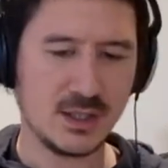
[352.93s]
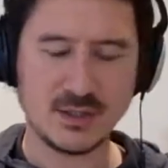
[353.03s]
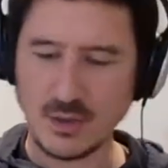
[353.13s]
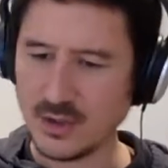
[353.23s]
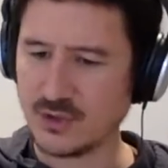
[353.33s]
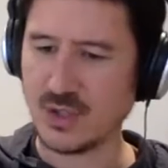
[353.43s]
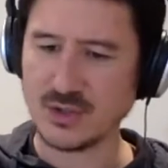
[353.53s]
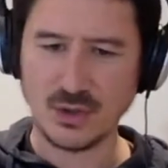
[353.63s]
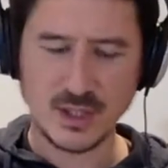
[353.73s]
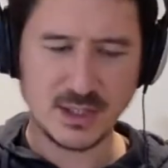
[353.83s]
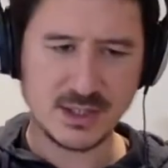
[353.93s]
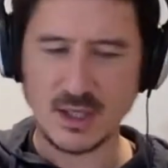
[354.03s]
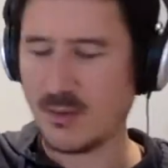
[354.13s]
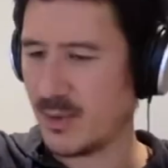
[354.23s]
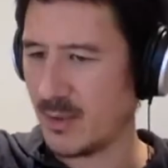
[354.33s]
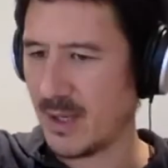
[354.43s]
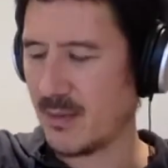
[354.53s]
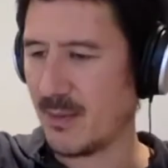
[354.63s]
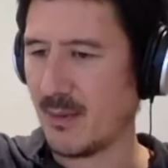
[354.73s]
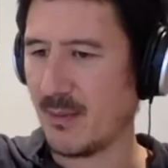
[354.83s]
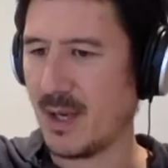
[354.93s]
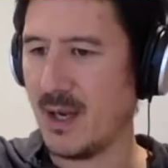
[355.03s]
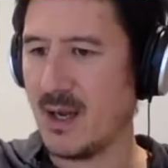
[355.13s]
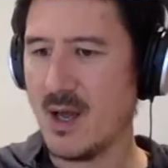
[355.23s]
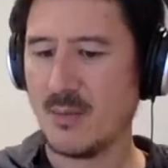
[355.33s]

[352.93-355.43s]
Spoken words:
It's only drugs only, and it's terrible, blah, blah, blah, blah, blah.